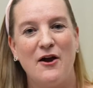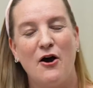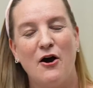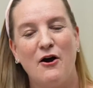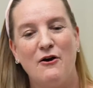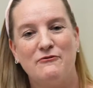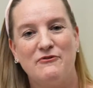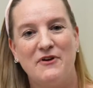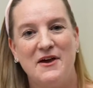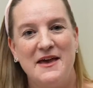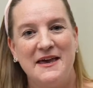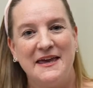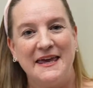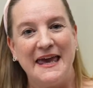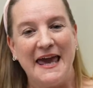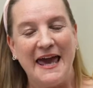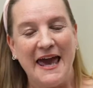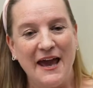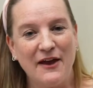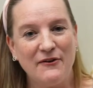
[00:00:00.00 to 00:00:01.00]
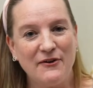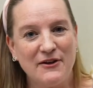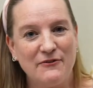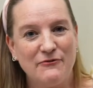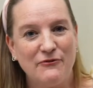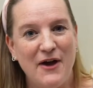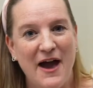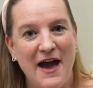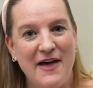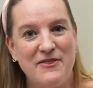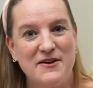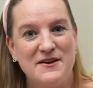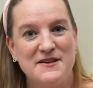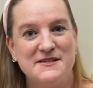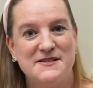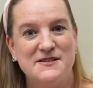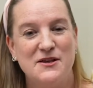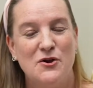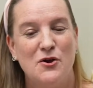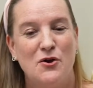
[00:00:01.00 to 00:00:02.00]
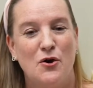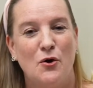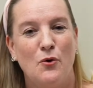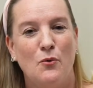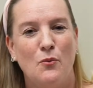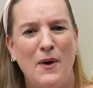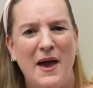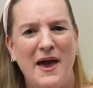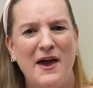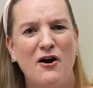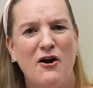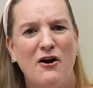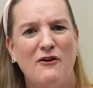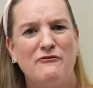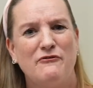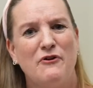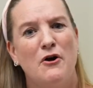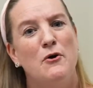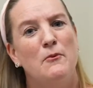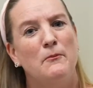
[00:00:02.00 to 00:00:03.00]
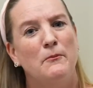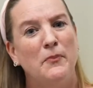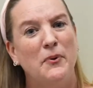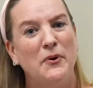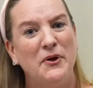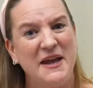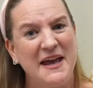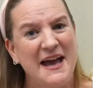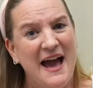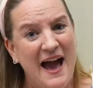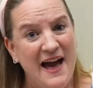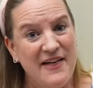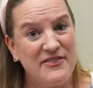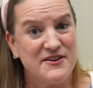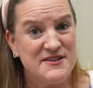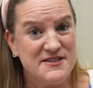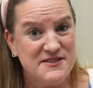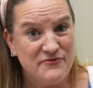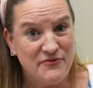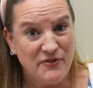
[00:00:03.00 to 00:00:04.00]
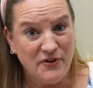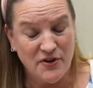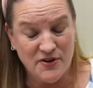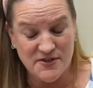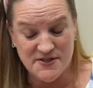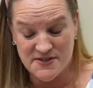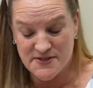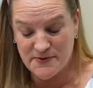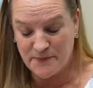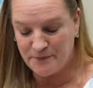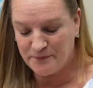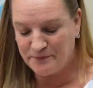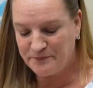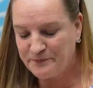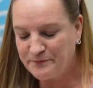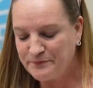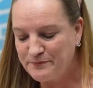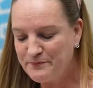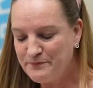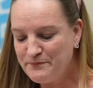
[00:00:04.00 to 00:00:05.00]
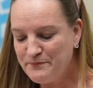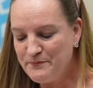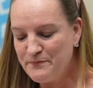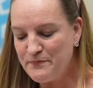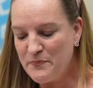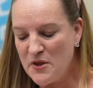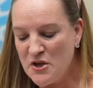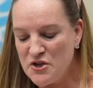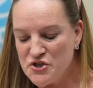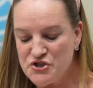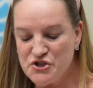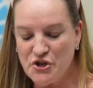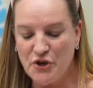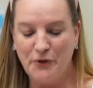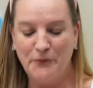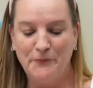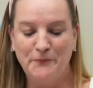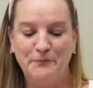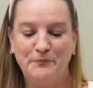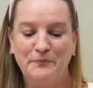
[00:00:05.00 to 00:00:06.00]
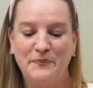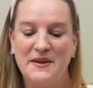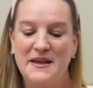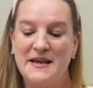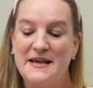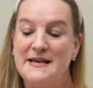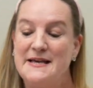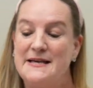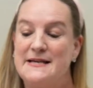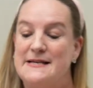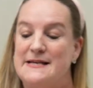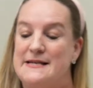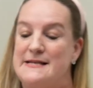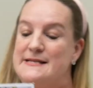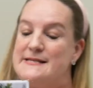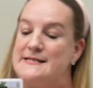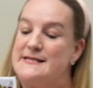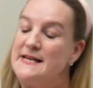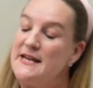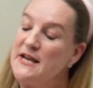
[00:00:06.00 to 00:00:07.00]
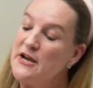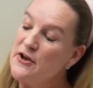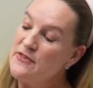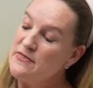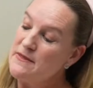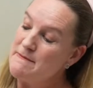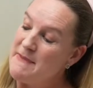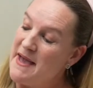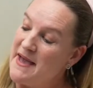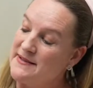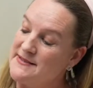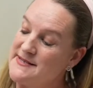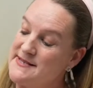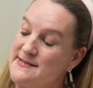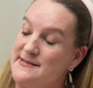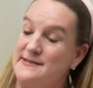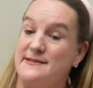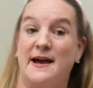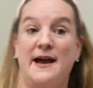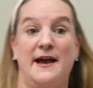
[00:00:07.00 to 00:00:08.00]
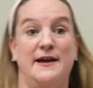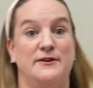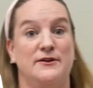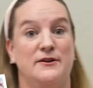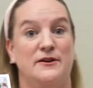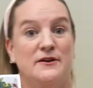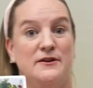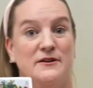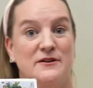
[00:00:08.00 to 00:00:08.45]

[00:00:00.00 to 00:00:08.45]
of caring for others, a way of putting others first. So, sitting on the mountainside,